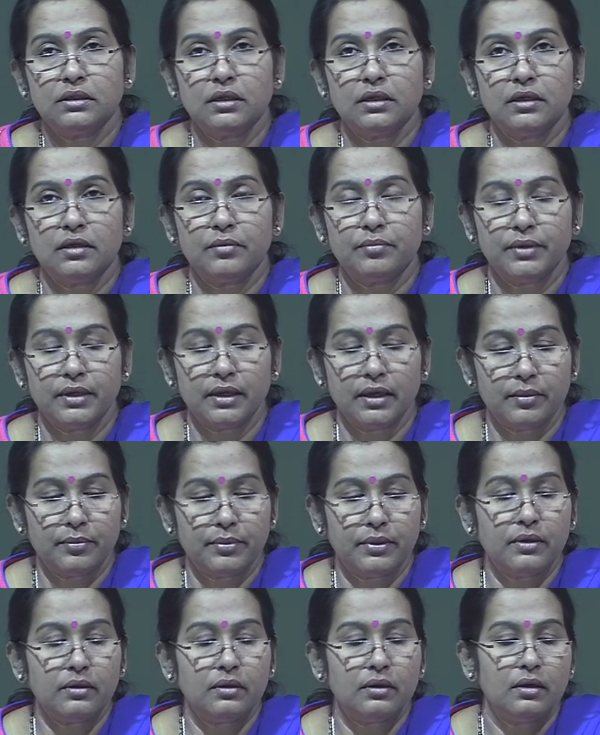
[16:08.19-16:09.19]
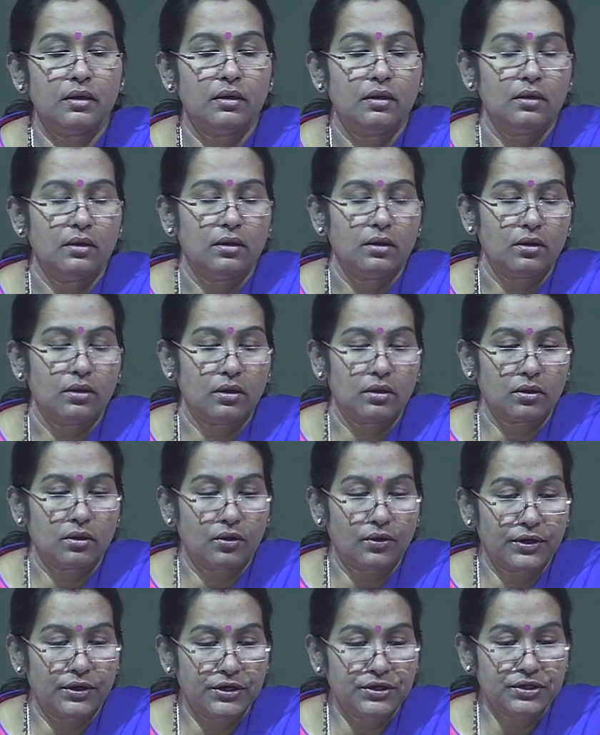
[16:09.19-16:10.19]
learning behavior or
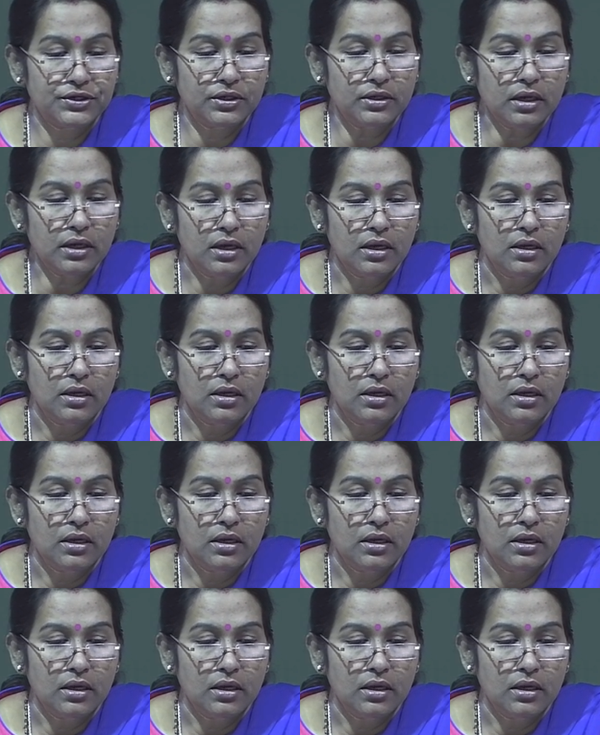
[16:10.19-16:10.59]
cognition.